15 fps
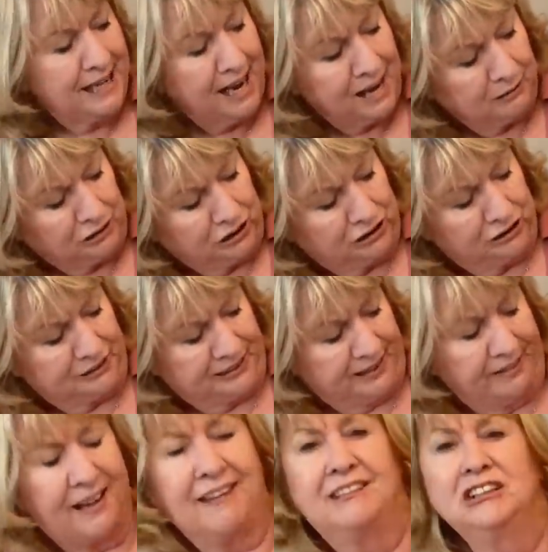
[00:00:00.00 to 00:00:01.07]
how she does it
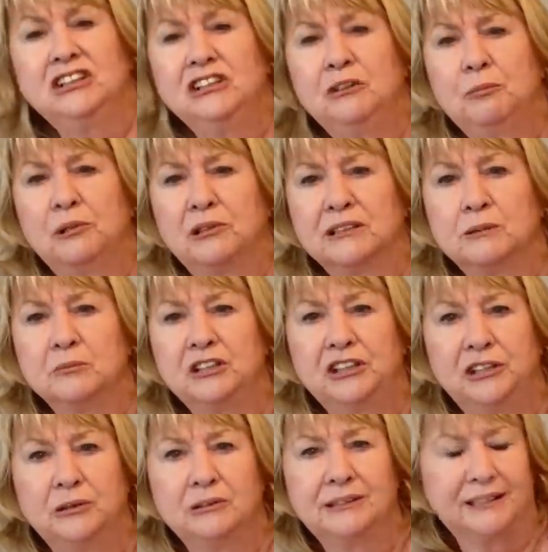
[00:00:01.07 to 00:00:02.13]
there. I should have brought some
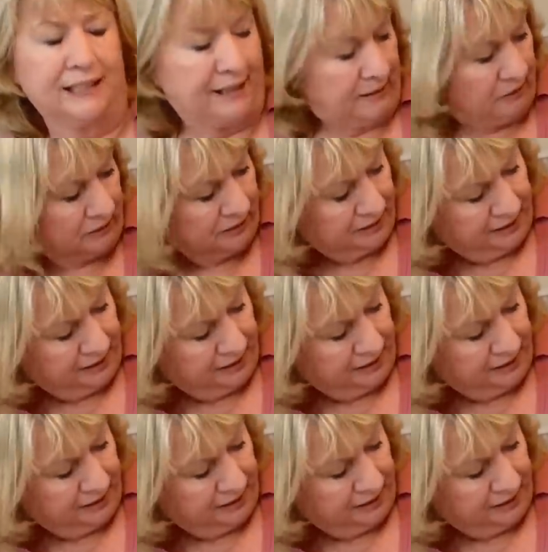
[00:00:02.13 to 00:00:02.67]
shoes down.